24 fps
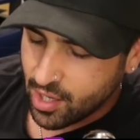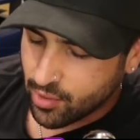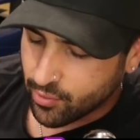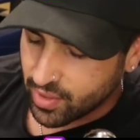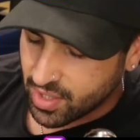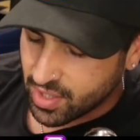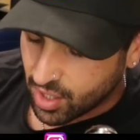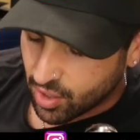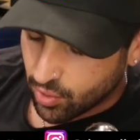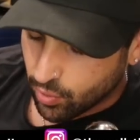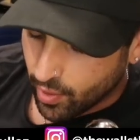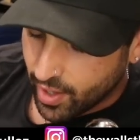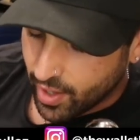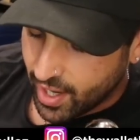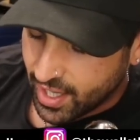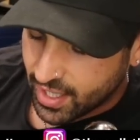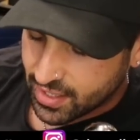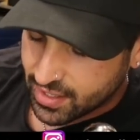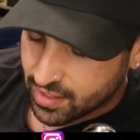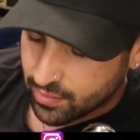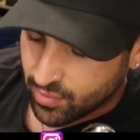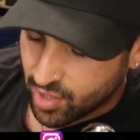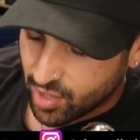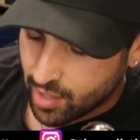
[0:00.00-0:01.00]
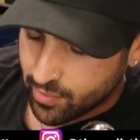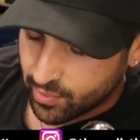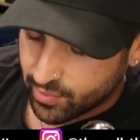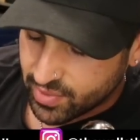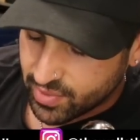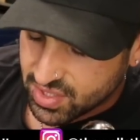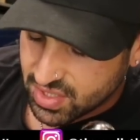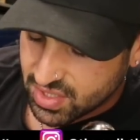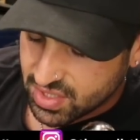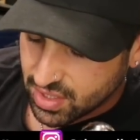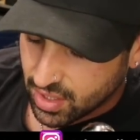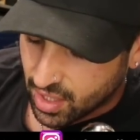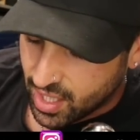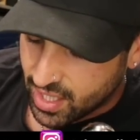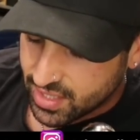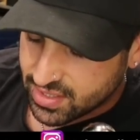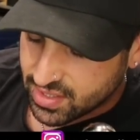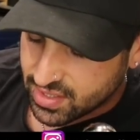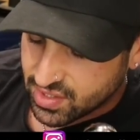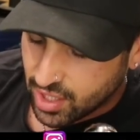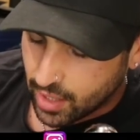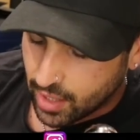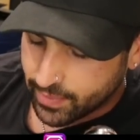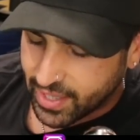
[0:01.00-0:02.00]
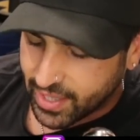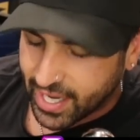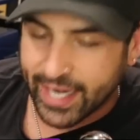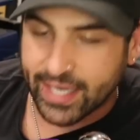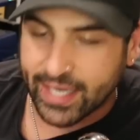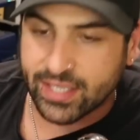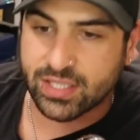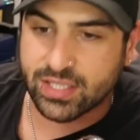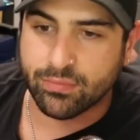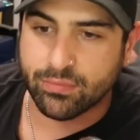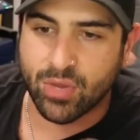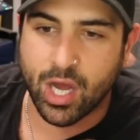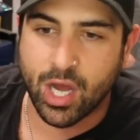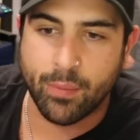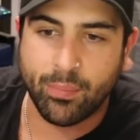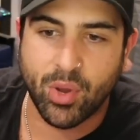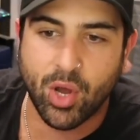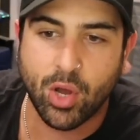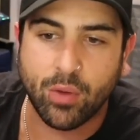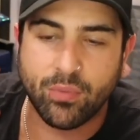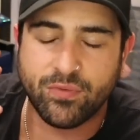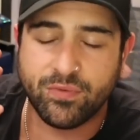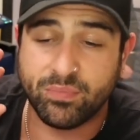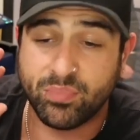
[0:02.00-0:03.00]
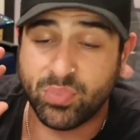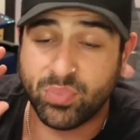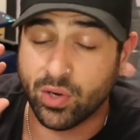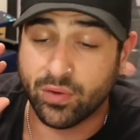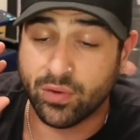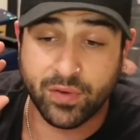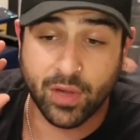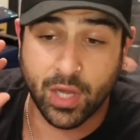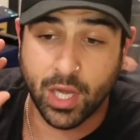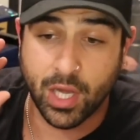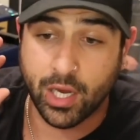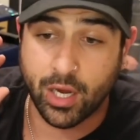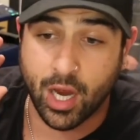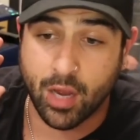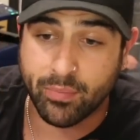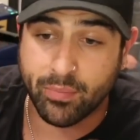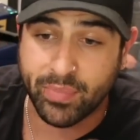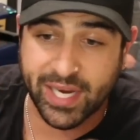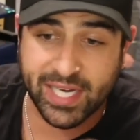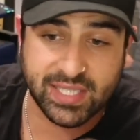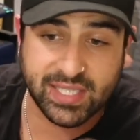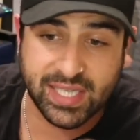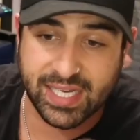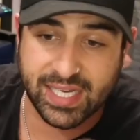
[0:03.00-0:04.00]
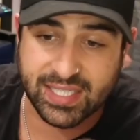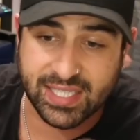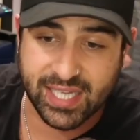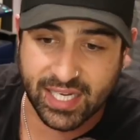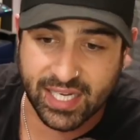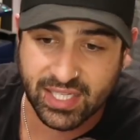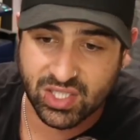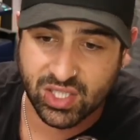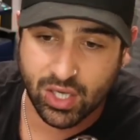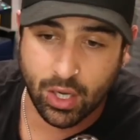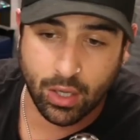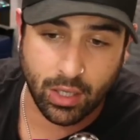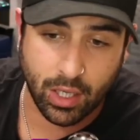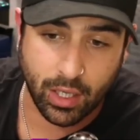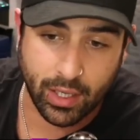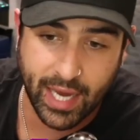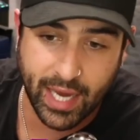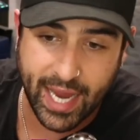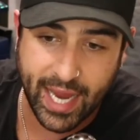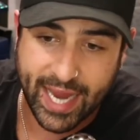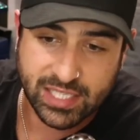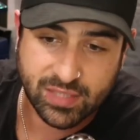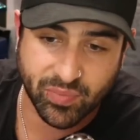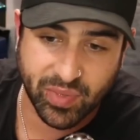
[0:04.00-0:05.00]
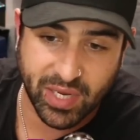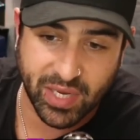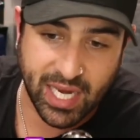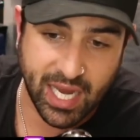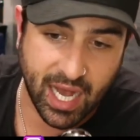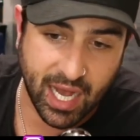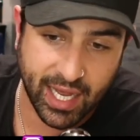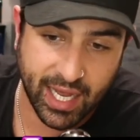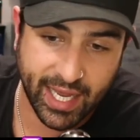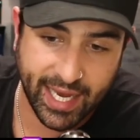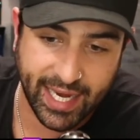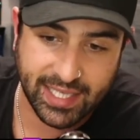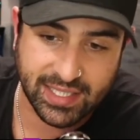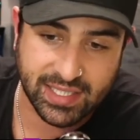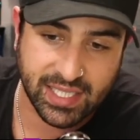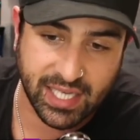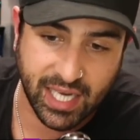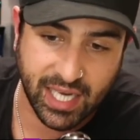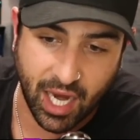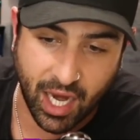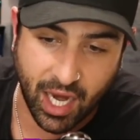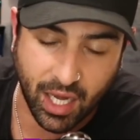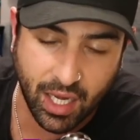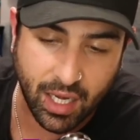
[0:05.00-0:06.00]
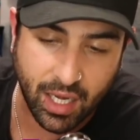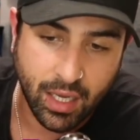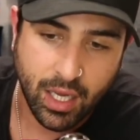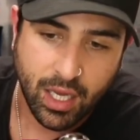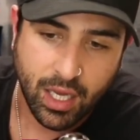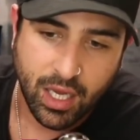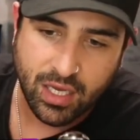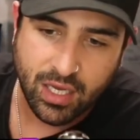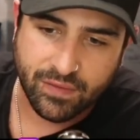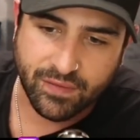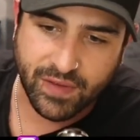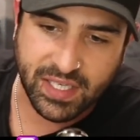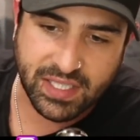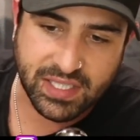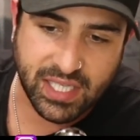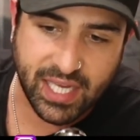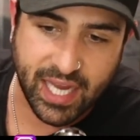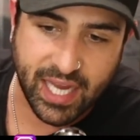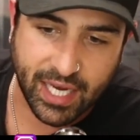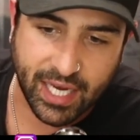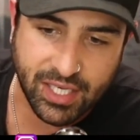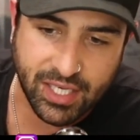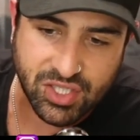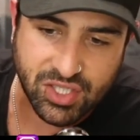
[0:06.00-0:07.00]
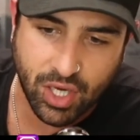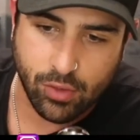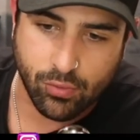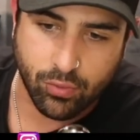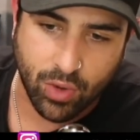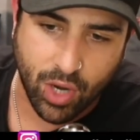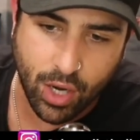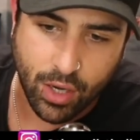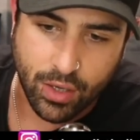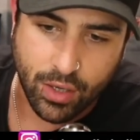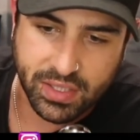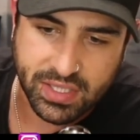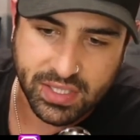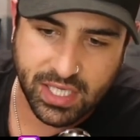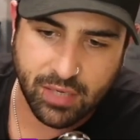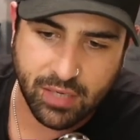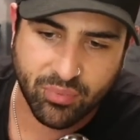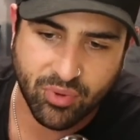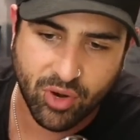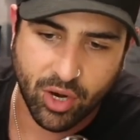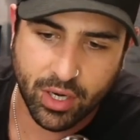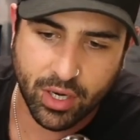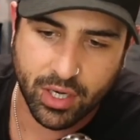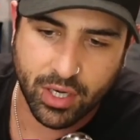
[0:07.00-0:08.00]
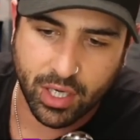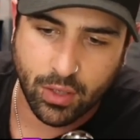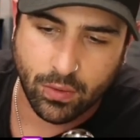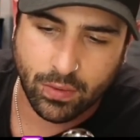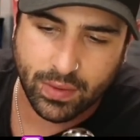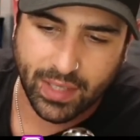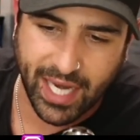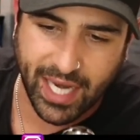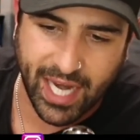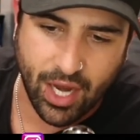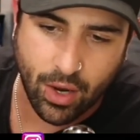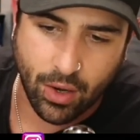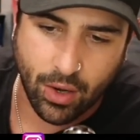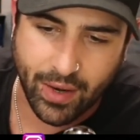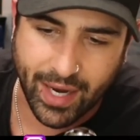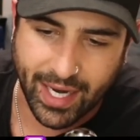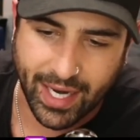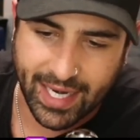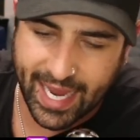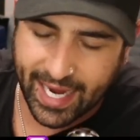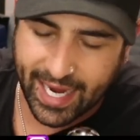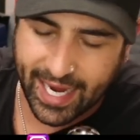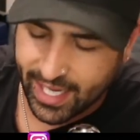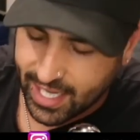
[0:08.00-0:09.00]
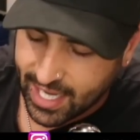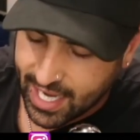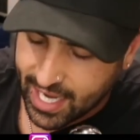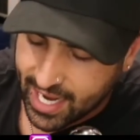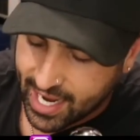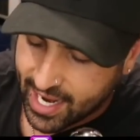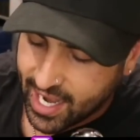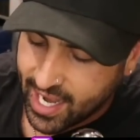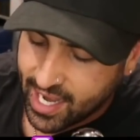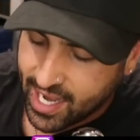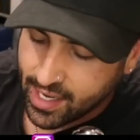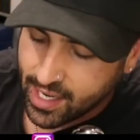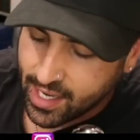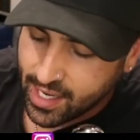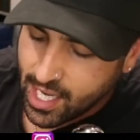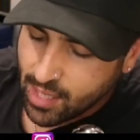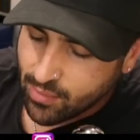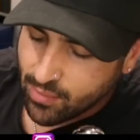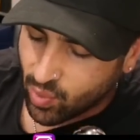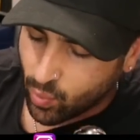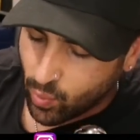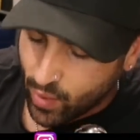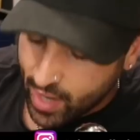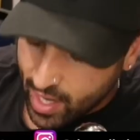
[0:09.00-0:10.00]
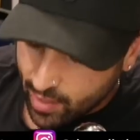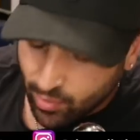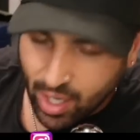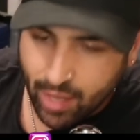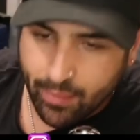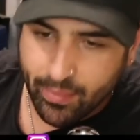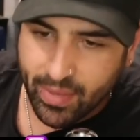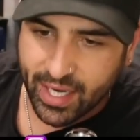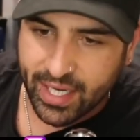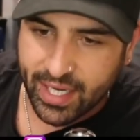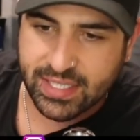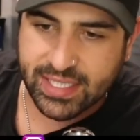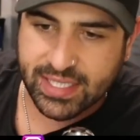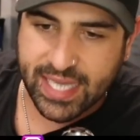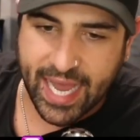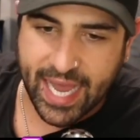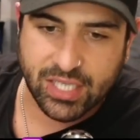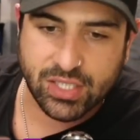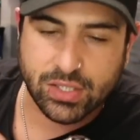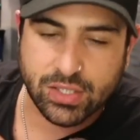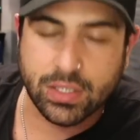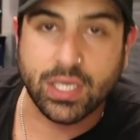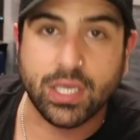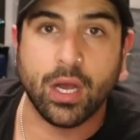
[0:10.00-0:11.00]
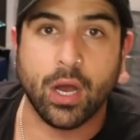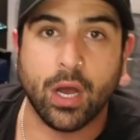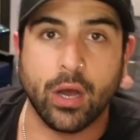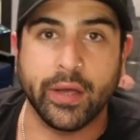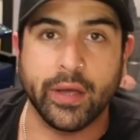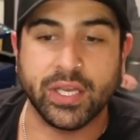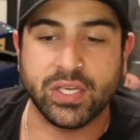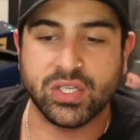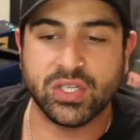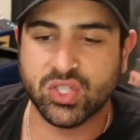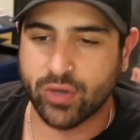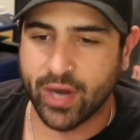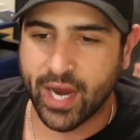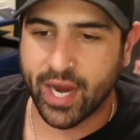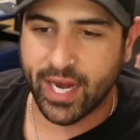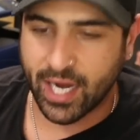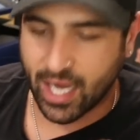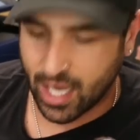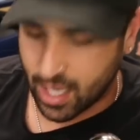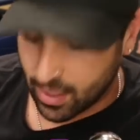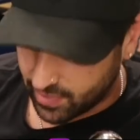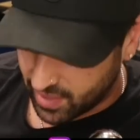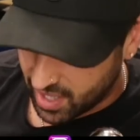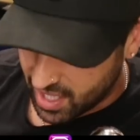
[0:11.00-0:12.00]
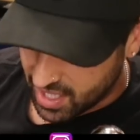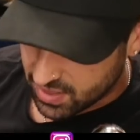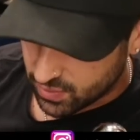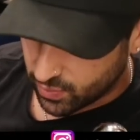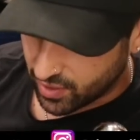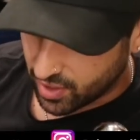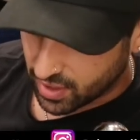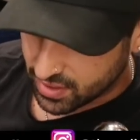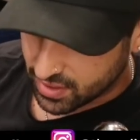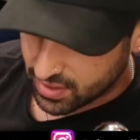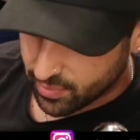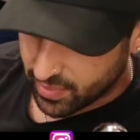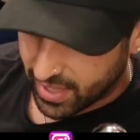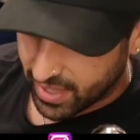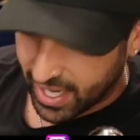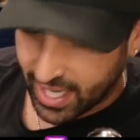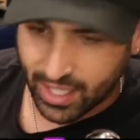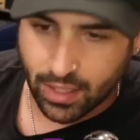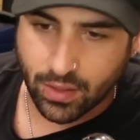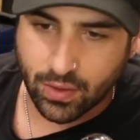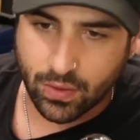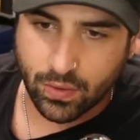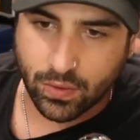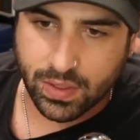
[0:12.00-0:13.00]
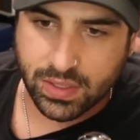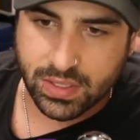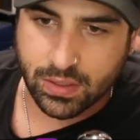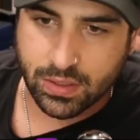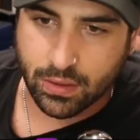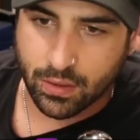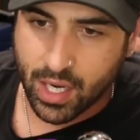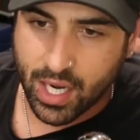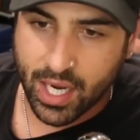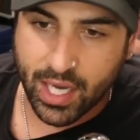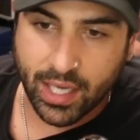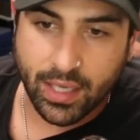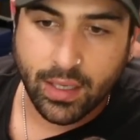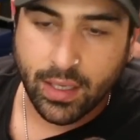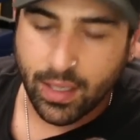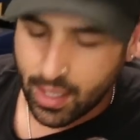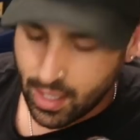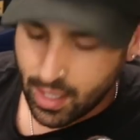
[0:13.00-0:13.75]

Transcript: we're in the green at the moment which is nice the top gainers in my portfolio are btc solo xpr etn VTHO Rose, Near Protocol Neo, and ADA. But where my money's actually going straight up is we got the banking coins, all right?